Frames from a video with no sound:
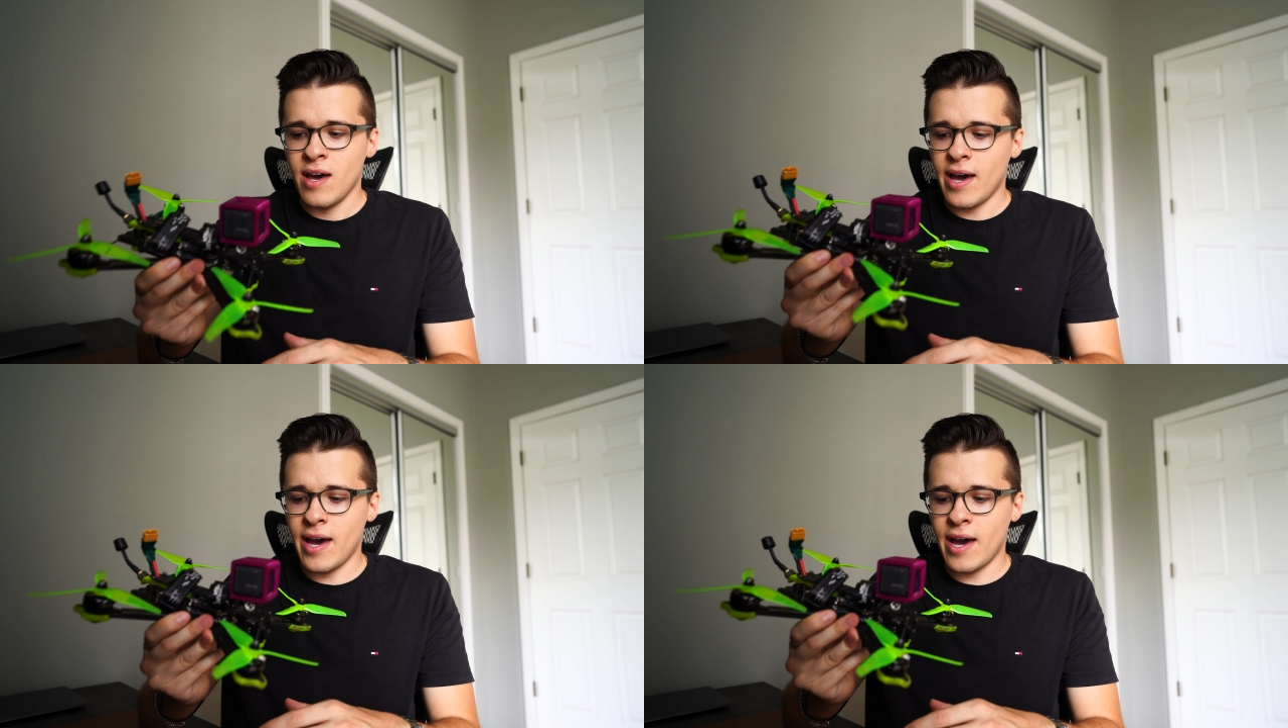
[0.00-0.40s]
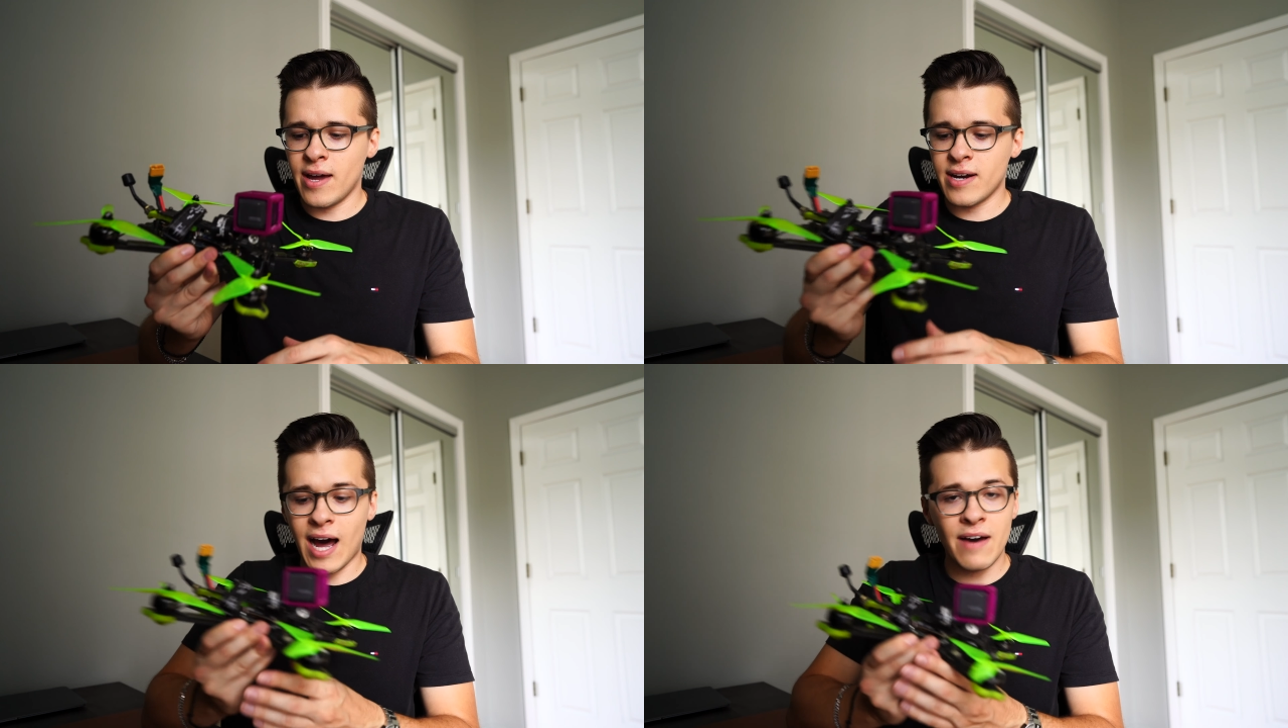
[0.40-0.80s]

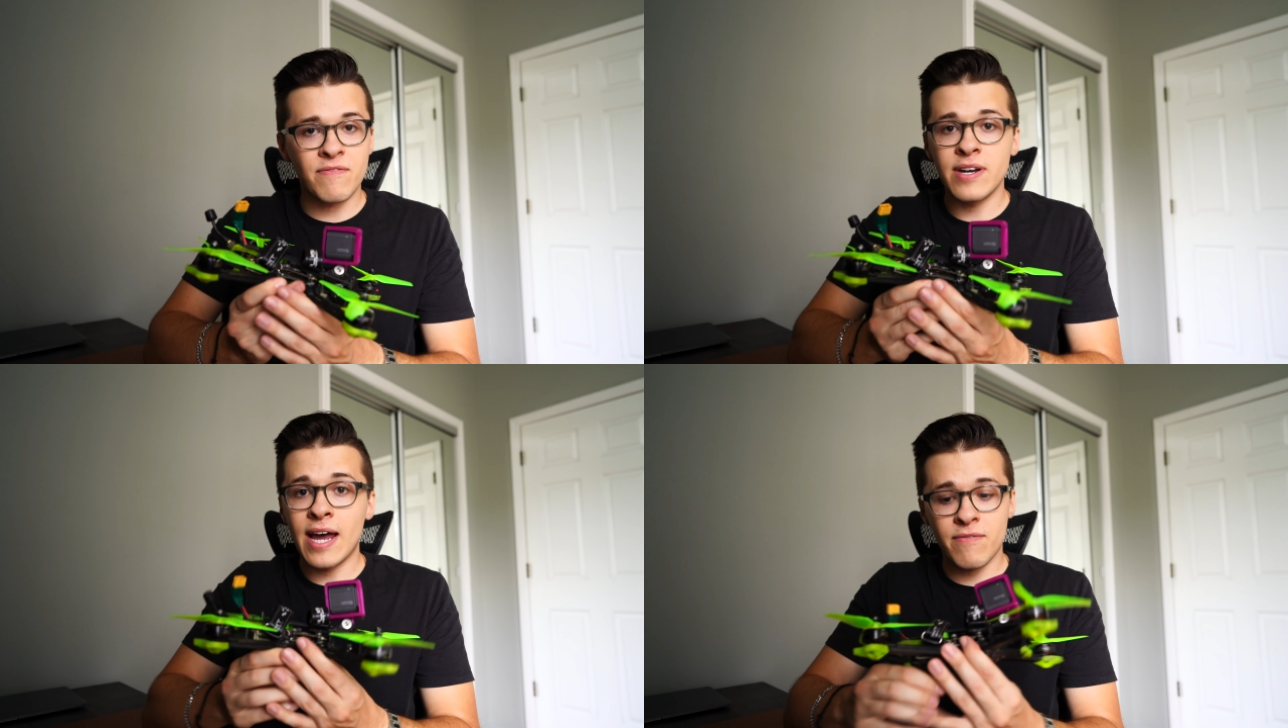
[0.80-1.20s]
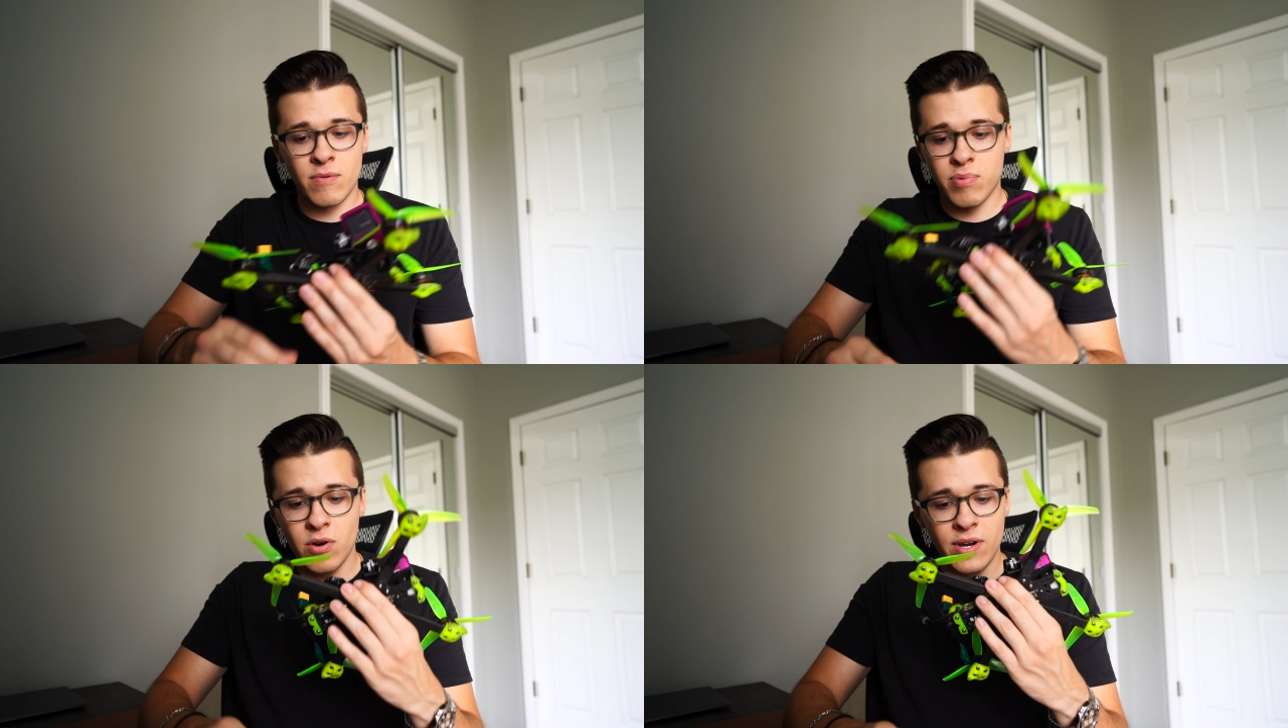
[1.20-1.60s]
And I've never
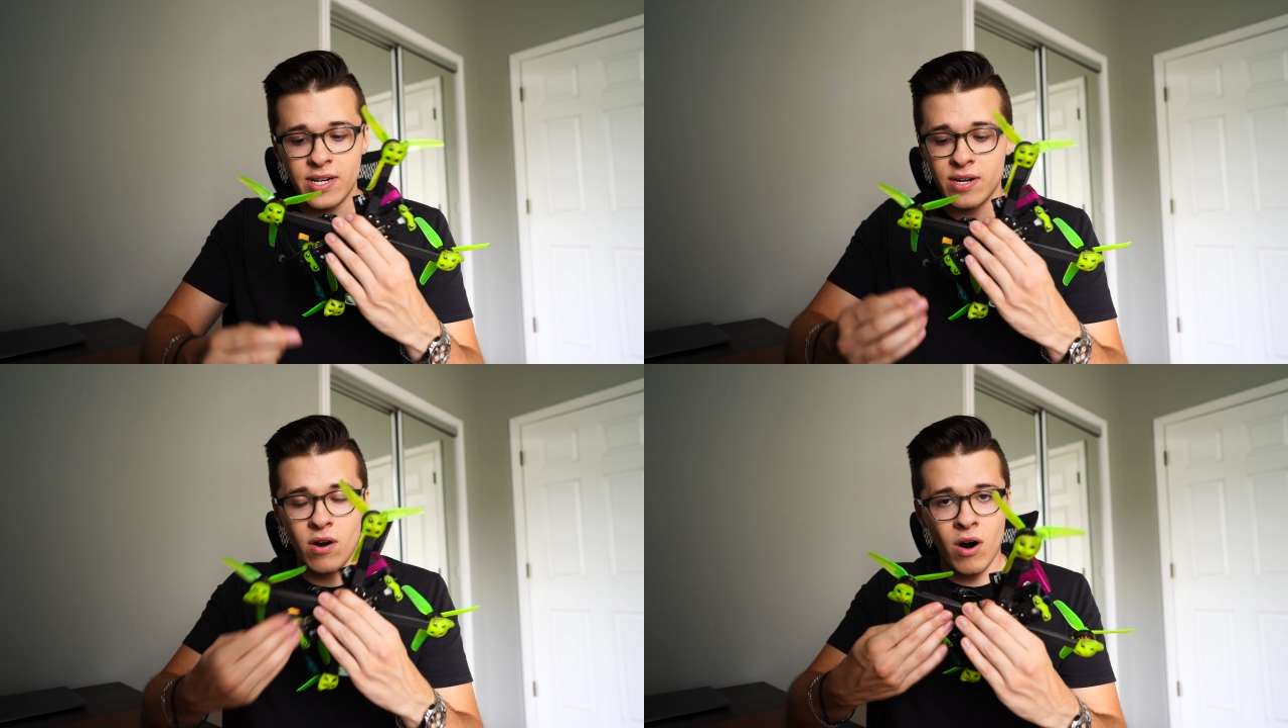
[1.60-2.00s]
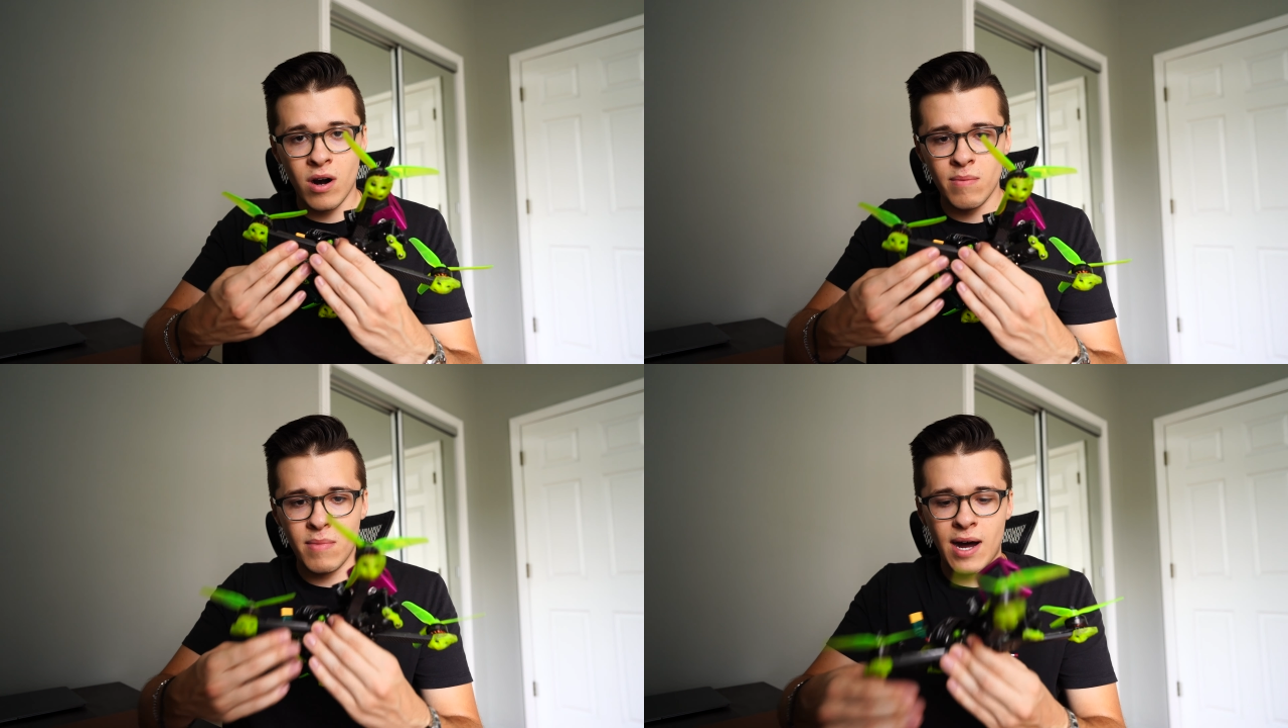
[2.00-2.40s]
broken an arm,